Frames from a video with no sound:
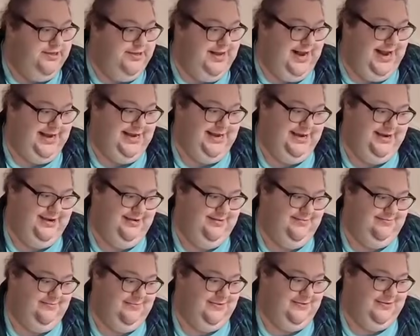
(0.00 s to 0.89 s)
I didn't
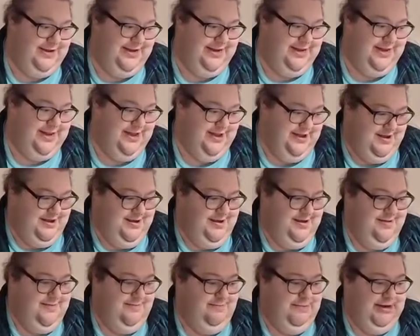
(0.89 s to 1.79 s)
really
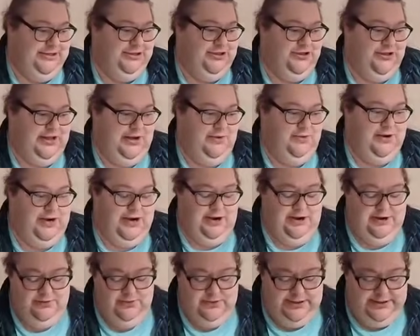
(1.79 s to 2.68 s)
measure that one
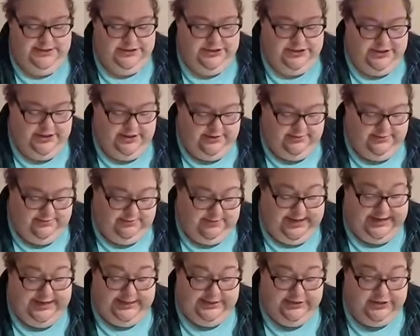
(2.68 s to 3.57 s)
out when I
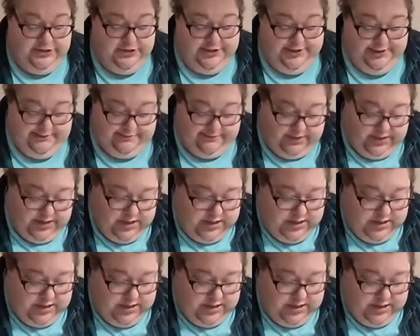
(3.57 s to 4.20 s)
should have.